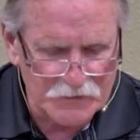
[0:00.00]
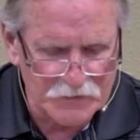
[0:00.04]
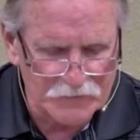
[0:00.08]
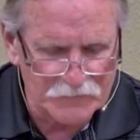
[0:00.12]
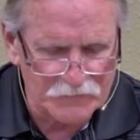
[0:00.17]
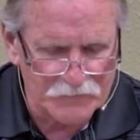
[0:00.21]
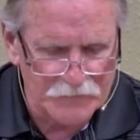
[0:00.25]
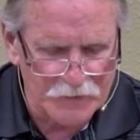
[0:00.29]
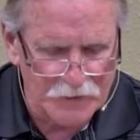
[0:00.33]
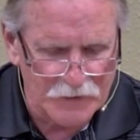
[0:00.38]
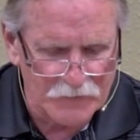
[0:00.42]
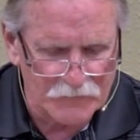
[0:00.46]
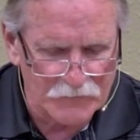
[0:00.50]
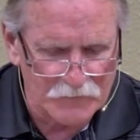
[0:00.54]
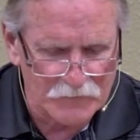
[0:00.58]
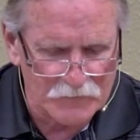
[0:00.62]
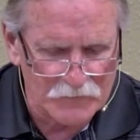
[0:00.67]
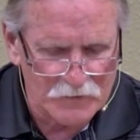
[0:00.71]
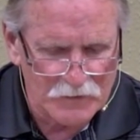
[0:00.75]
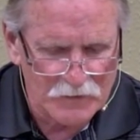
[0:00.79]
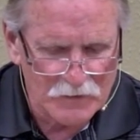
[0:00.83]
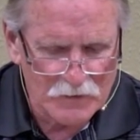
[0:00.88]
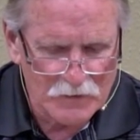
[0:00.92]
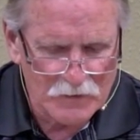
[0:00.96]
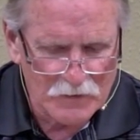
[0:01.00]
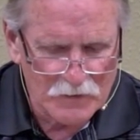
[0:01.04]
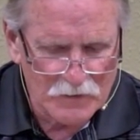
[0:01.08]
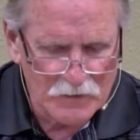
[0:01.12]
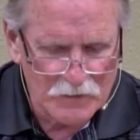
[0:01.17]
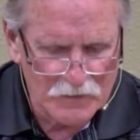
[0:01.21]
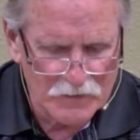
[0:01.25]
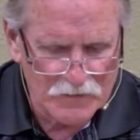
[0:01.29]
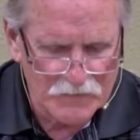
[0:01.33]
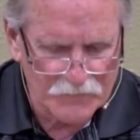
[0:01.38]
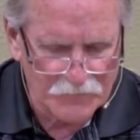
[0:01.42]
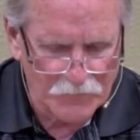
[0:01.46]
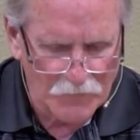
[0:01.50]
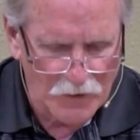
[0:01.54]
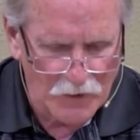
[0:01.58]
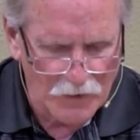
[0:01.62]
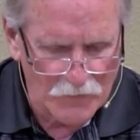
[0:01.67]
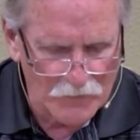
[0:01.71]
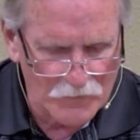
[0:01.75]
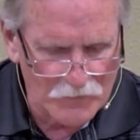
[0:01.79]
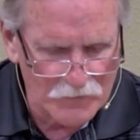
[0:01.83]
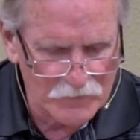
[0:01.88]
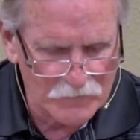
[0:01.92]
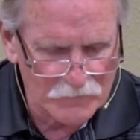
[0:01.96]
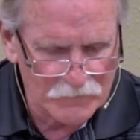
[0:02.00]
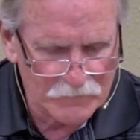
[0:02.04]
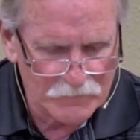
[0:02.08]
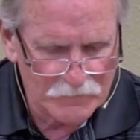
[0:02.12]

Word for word: of David, his father.